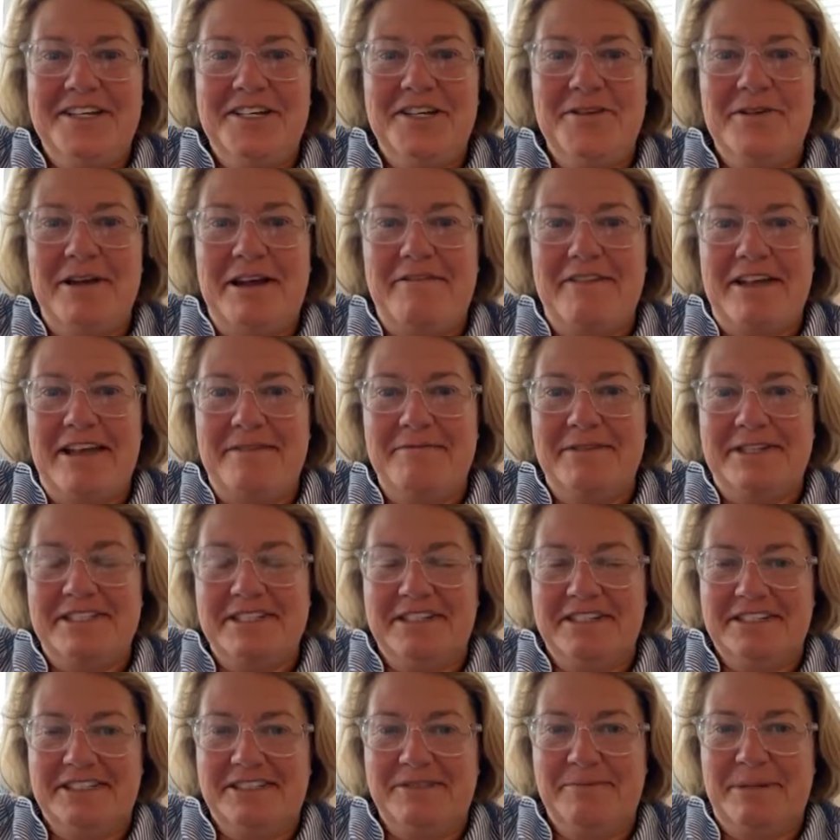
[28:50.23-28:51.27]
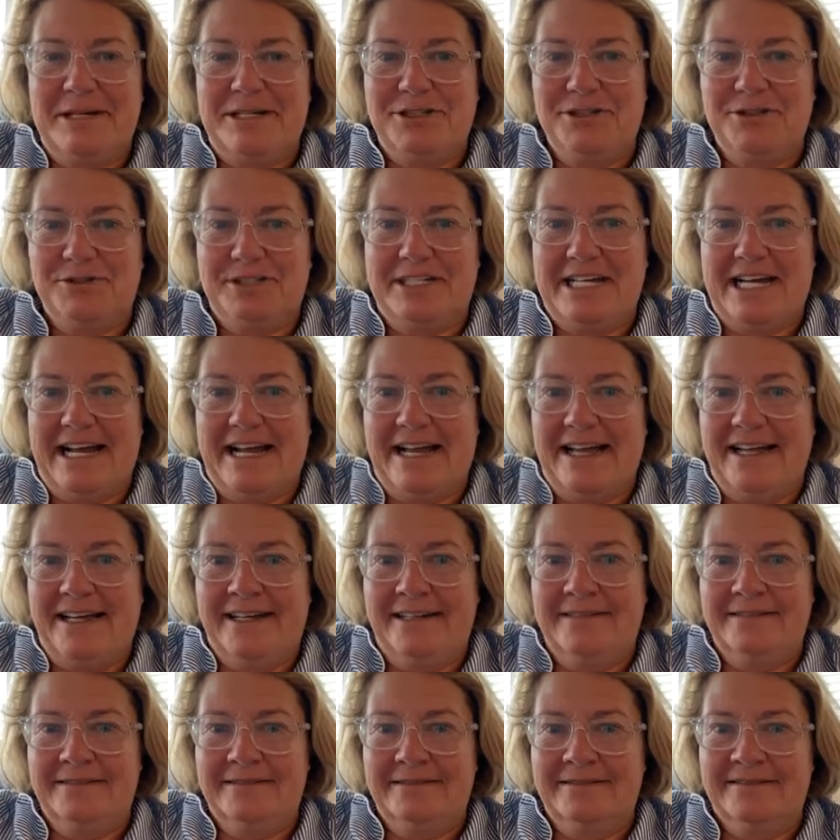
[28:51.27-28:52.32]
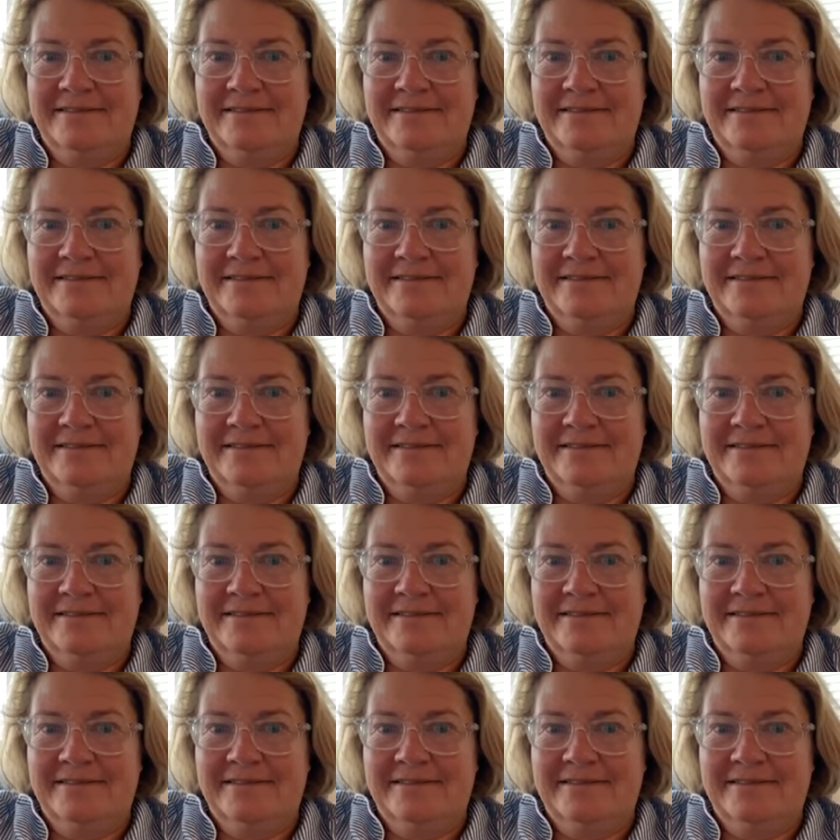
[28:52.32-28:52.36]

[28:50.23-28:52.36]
Do you have Amos on a special diet?